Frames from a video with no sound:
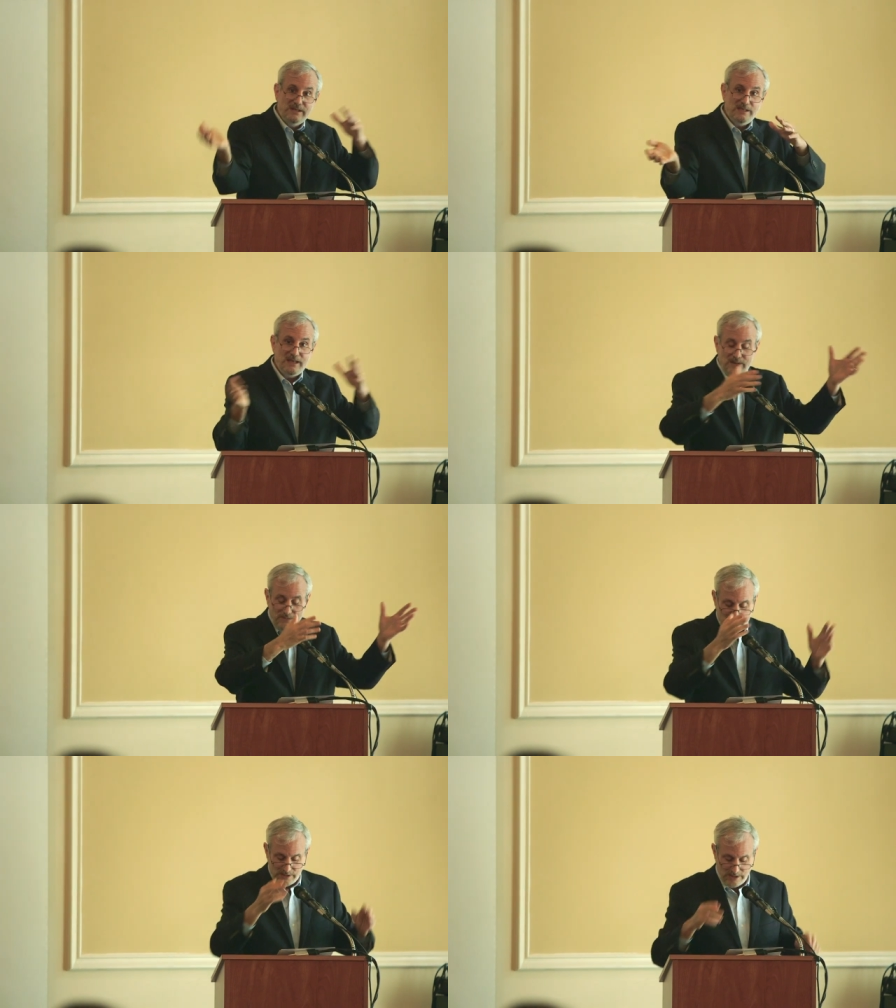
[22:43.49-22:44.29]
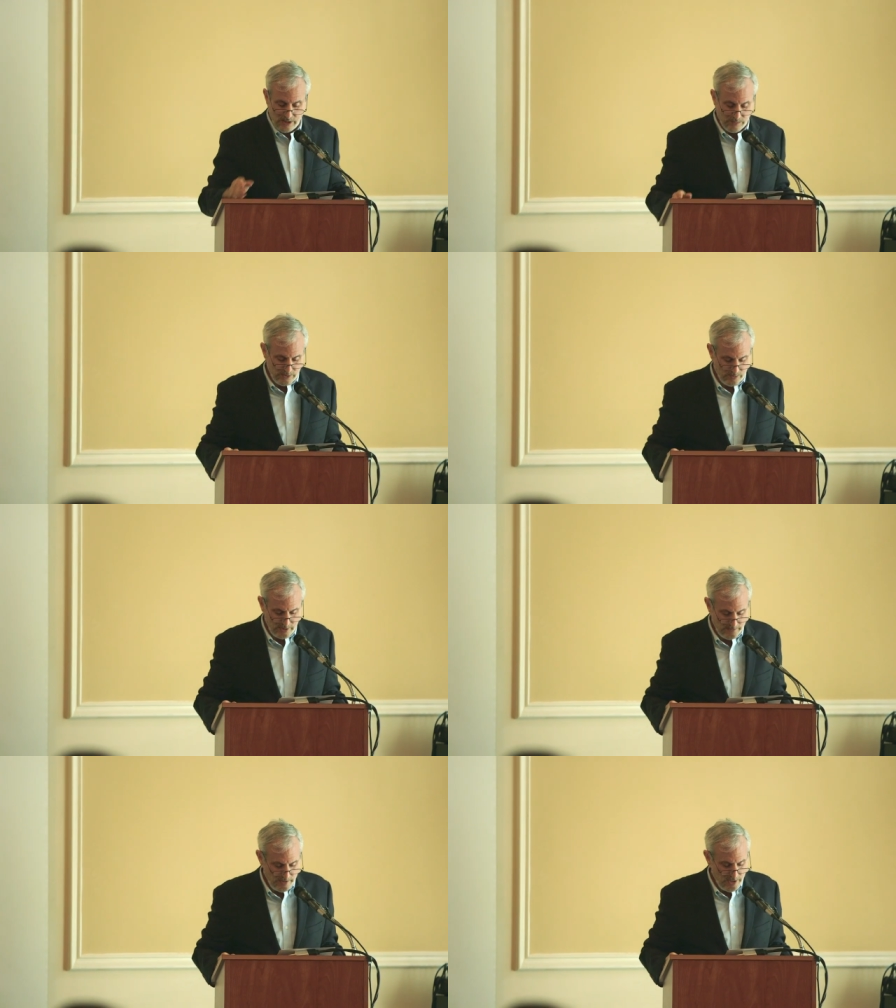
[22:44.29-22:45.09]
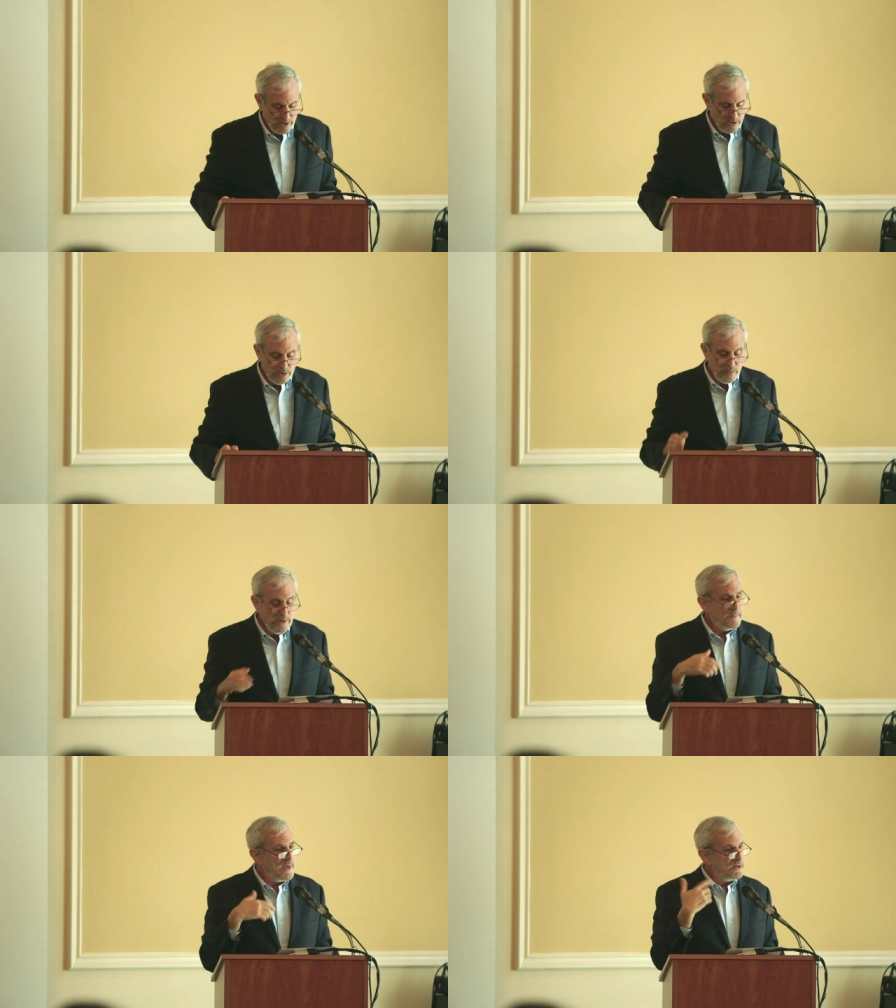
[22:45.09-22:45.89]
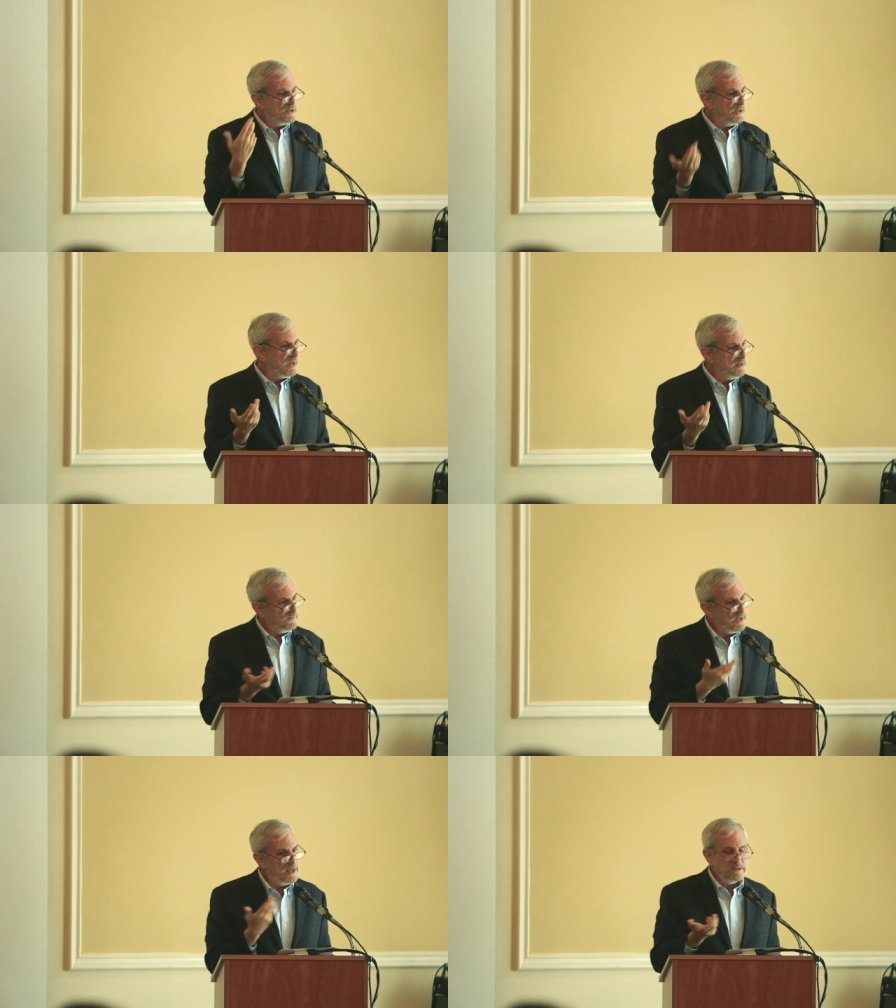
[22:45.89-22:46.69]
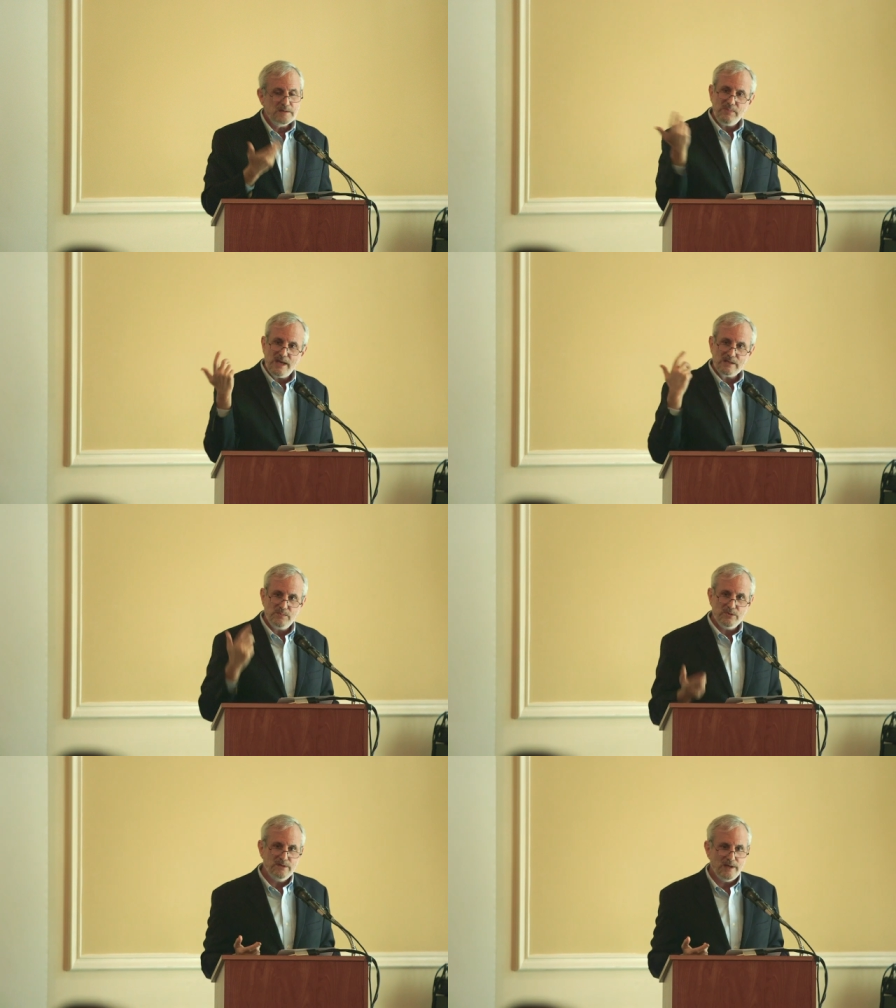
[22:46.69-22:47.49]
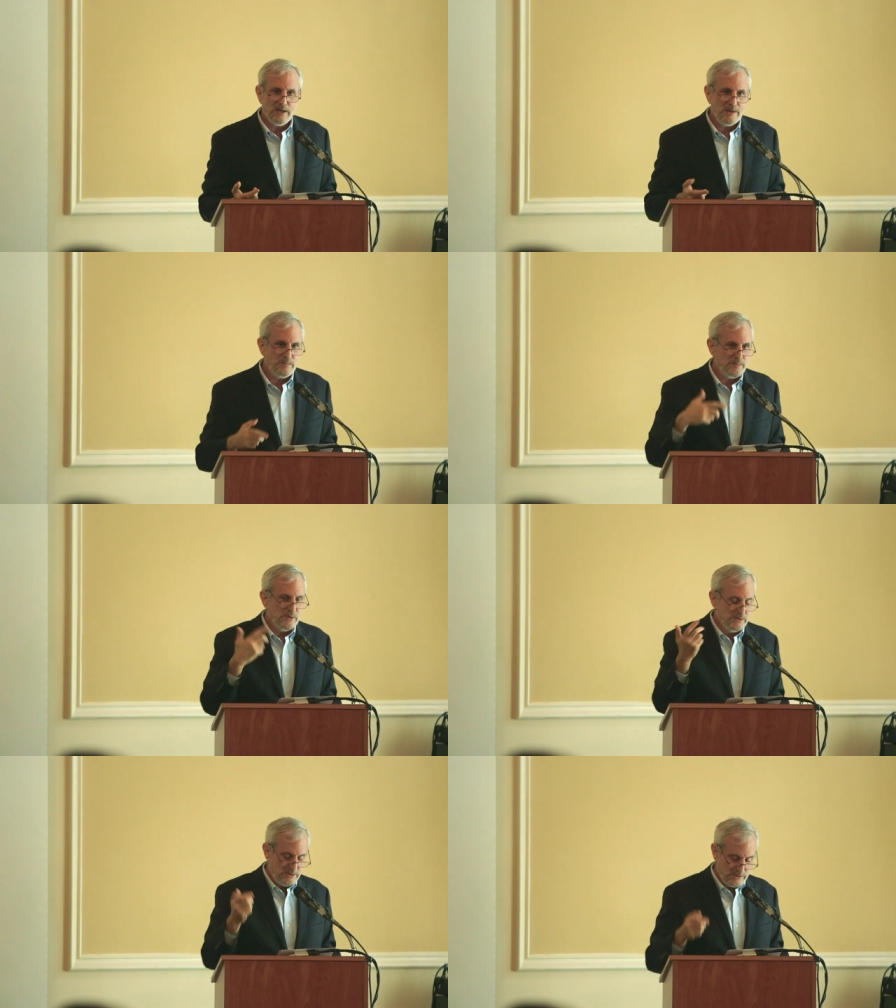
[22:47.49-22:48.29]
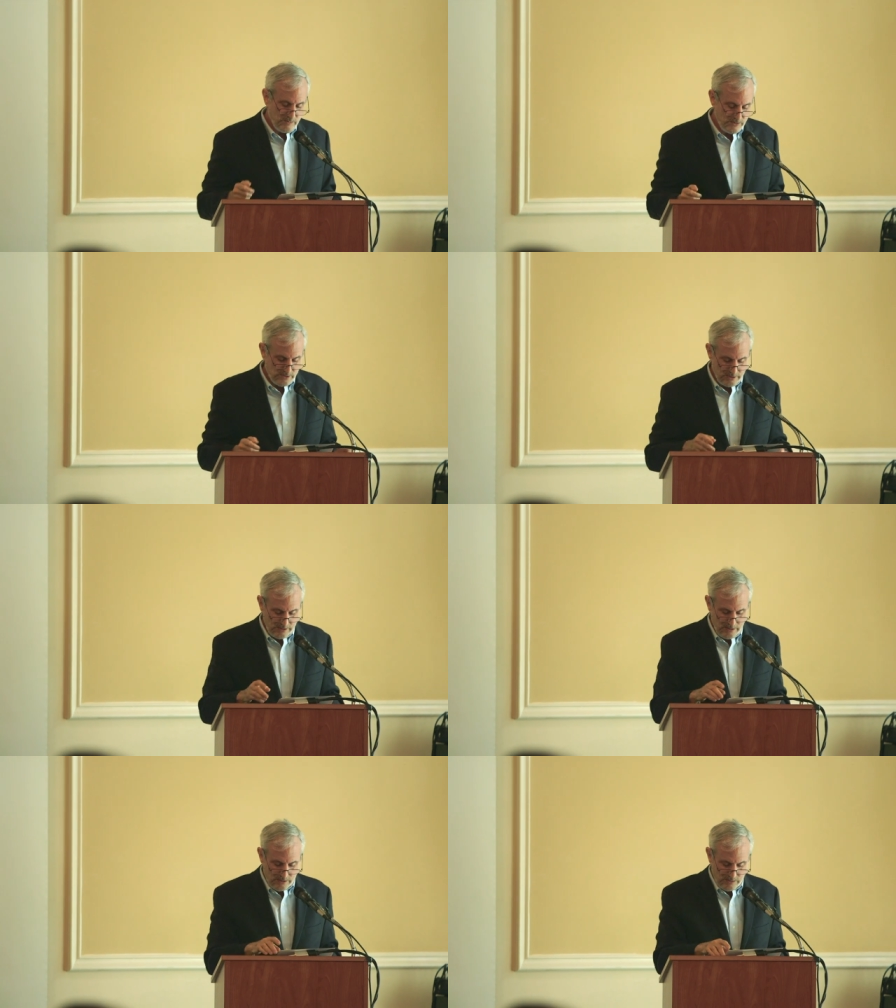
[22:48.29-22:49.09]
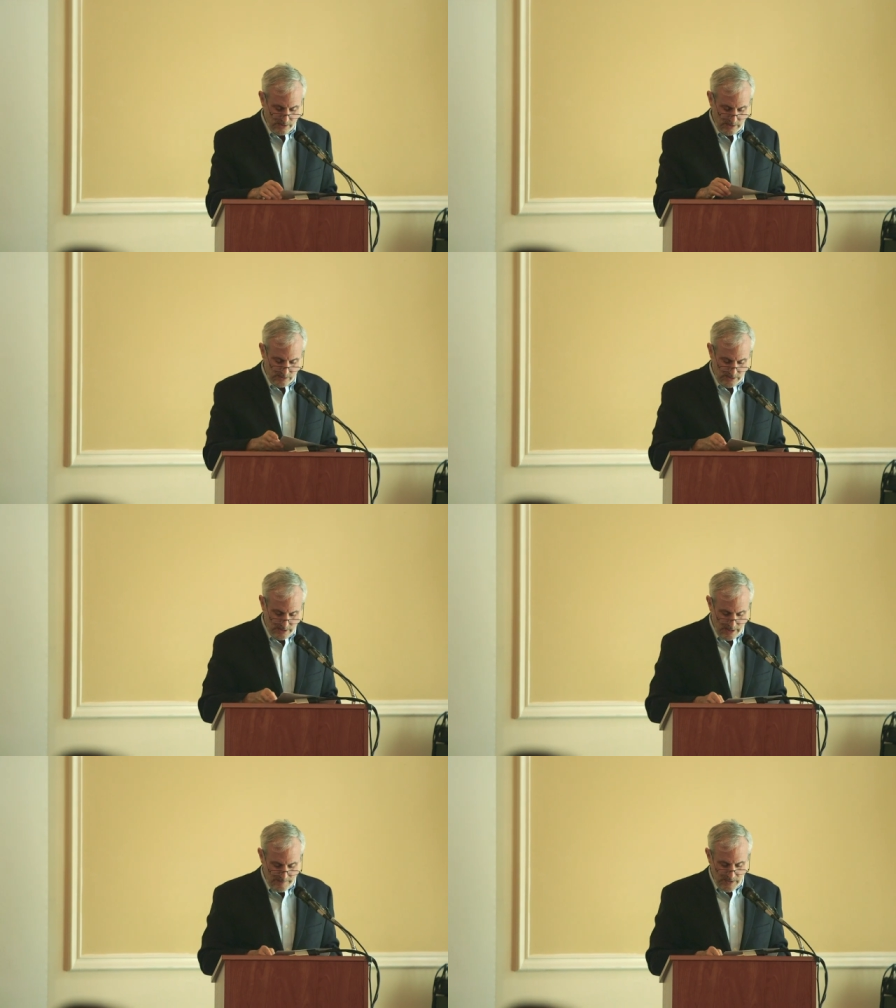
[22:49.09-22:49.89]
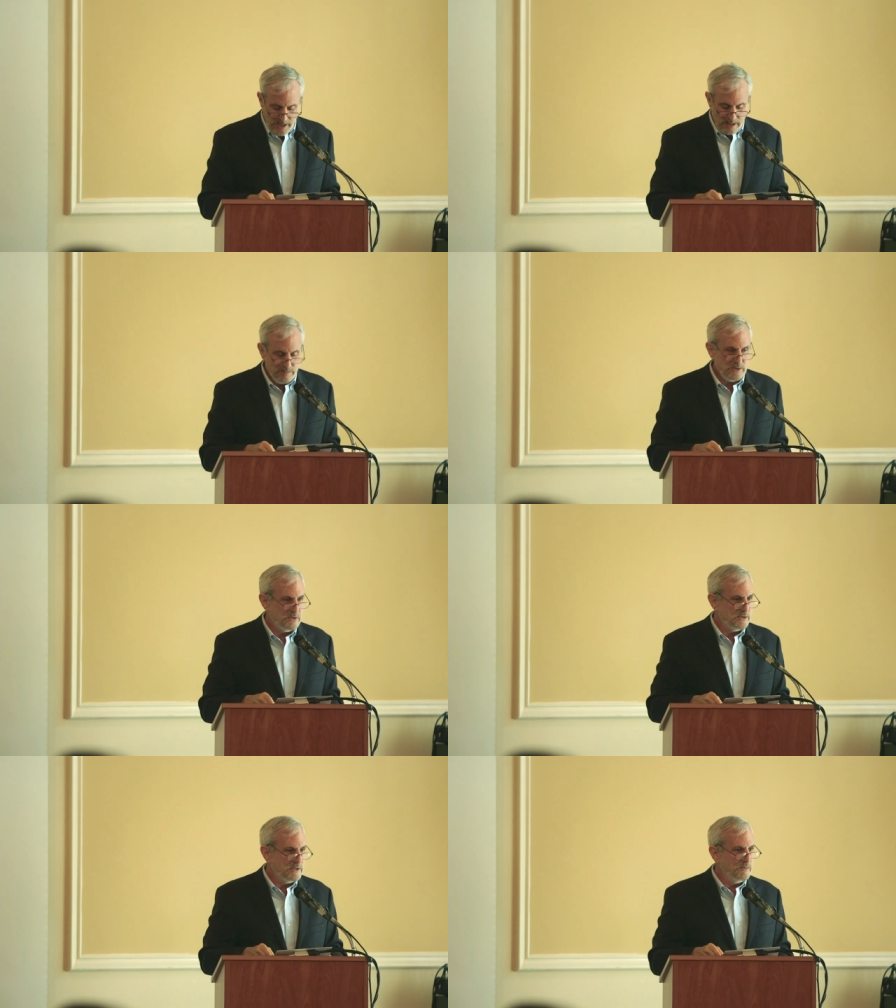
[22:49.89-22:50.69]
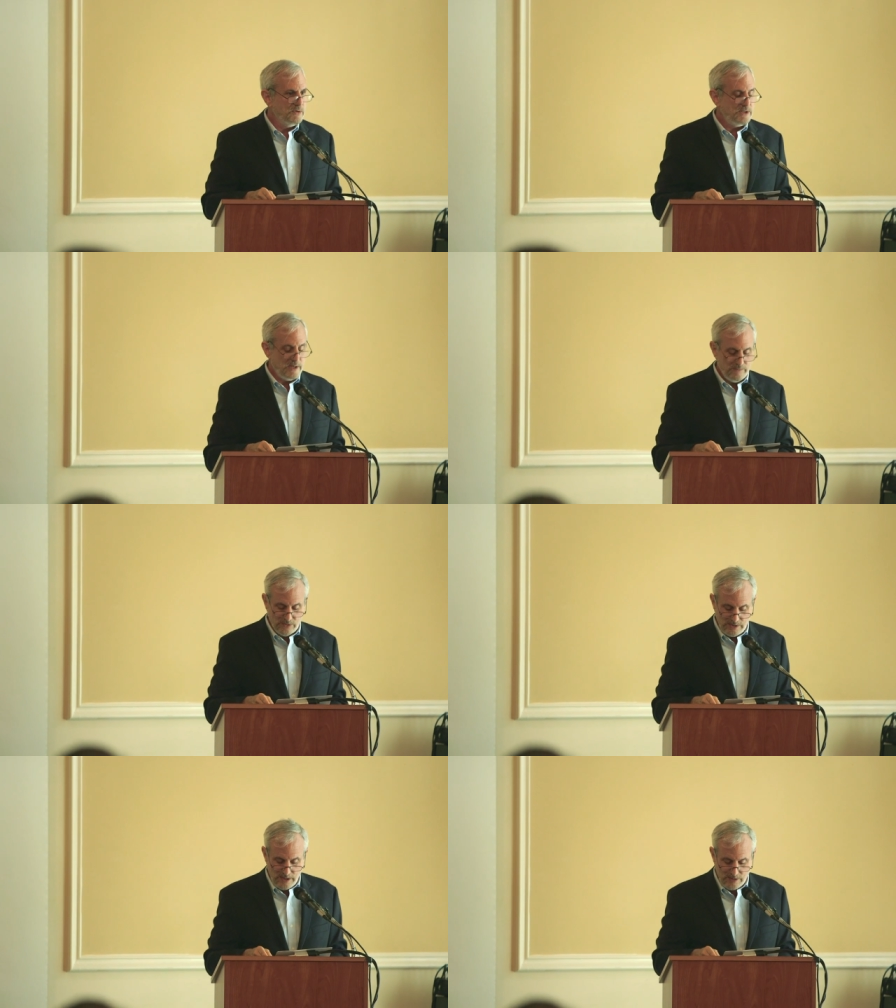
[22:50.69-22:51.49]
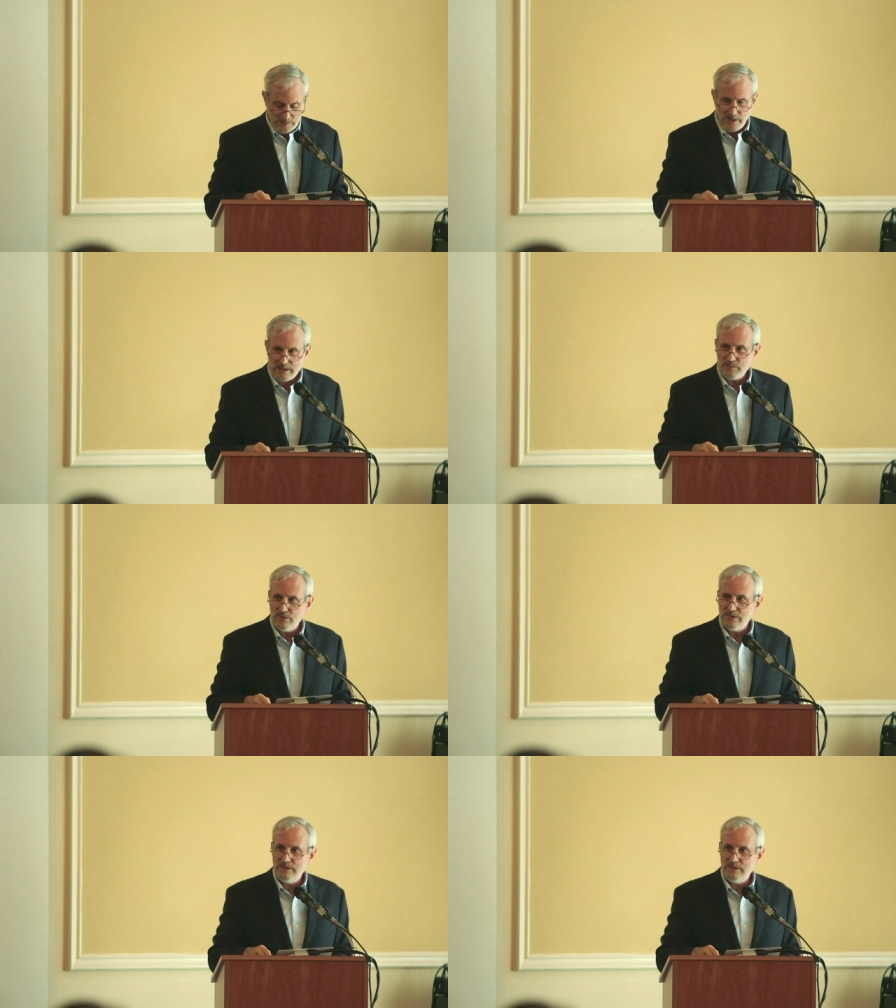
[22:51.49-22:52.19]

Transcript: to get a visa to help you in. Could we imagine a kind of Nansen passport now? I proposed this to Mister Guterres when he was High Commissioner, saying we should have Guterres passports.